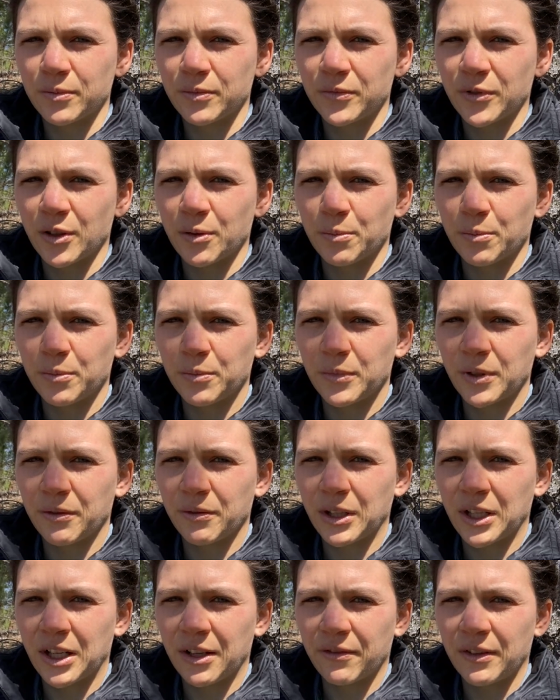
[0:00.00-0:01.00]

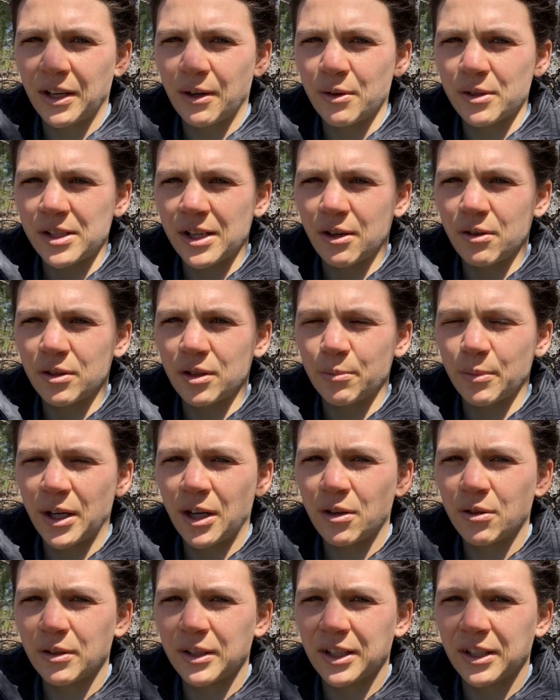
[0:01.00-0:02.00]
if I was out and
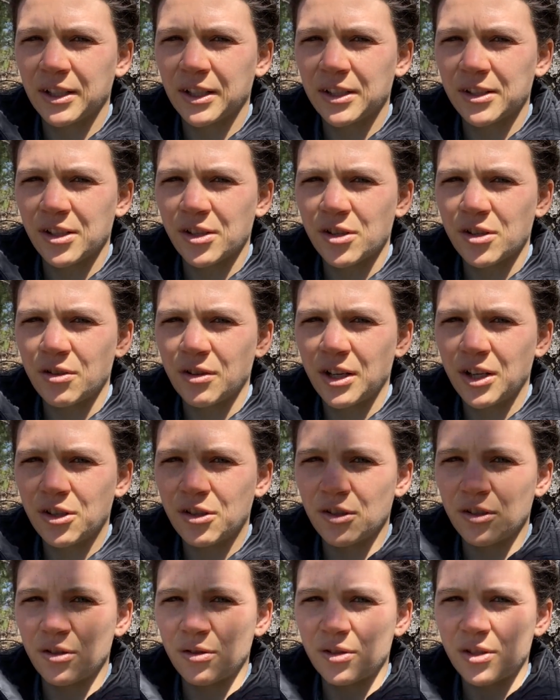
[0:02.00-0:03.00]
about and as a
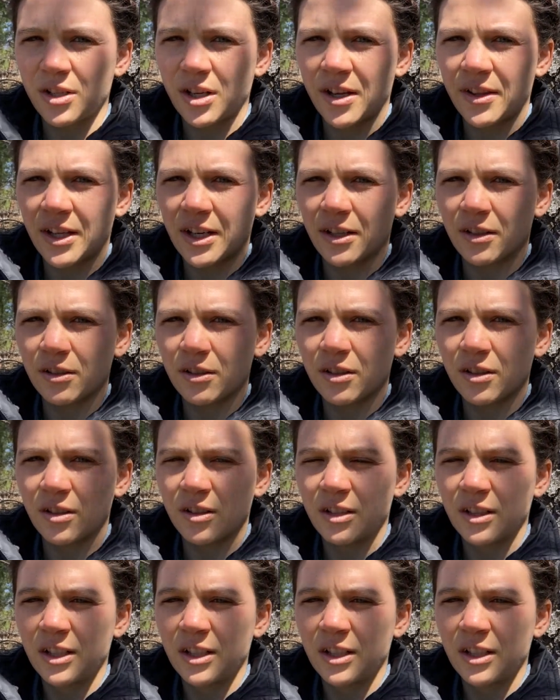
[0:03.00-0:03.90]
stranger you saw that alert,